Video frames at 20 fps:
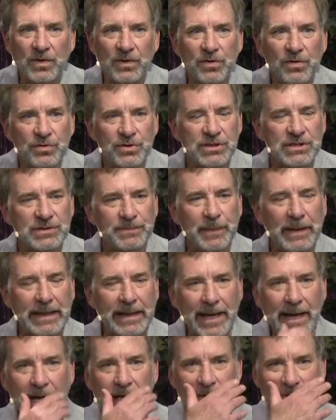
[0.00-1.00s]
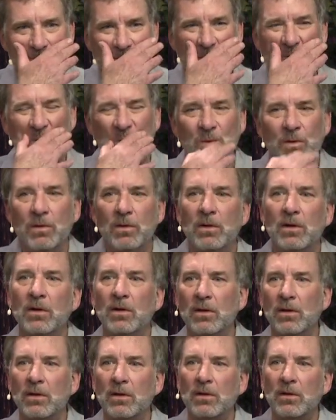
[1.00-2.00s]
You're just being asked to
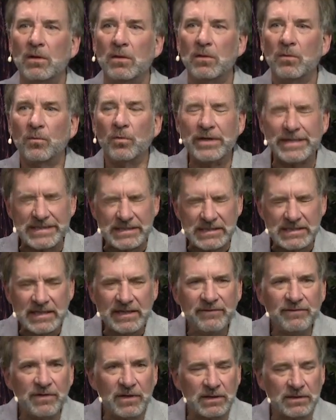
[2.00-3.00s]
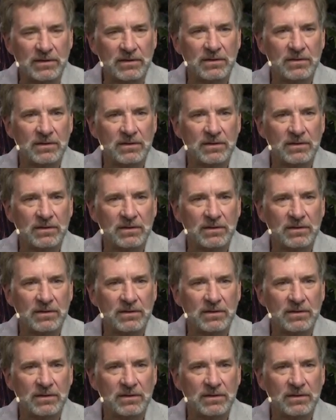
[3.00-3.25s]
receive it.